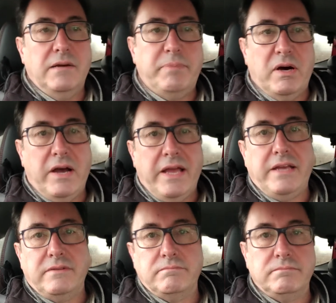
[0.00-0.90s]

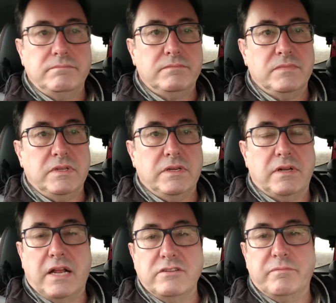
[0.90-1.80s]
by
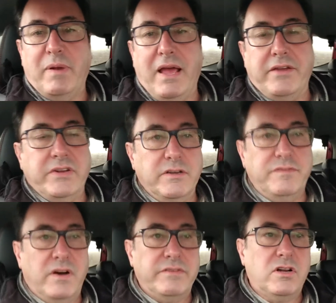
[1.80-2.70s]
close of play, you know,
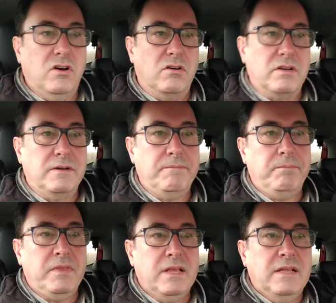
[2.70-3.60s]
5 o'clock.
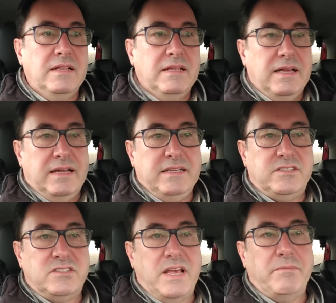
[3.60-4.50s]
And it's
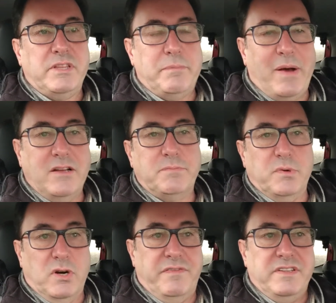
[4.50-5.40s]
the same with the
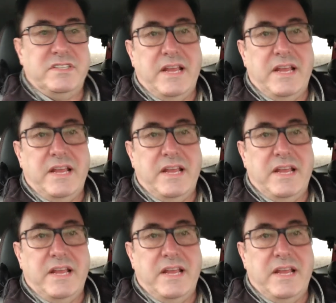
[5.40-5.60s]
passport office